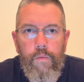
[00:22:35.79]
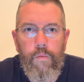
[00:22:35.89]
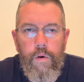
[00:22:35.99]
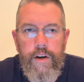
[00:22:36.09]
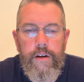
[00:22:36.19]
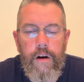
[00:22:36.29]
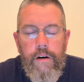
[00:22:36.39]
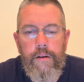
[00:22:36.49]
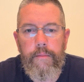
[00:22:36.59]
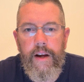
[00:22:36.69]
1 cut
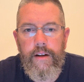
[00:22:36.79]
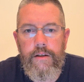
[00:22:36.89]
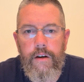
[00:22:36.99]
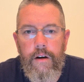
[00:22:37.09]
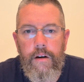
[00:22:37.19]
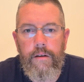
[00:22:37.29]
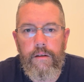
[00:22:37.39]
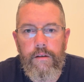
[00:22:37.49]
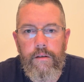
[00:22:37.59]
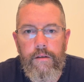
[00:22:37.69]
on the bandsaw
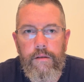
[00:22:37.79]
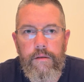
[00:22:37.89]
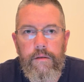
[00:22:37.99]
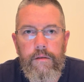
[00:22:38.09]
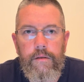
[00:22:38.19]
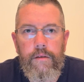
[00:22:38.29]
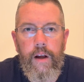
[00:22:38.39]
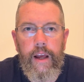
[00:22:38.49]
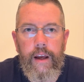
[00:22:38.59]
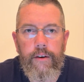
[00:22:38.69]

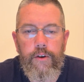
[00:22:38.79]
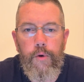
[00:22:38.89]
and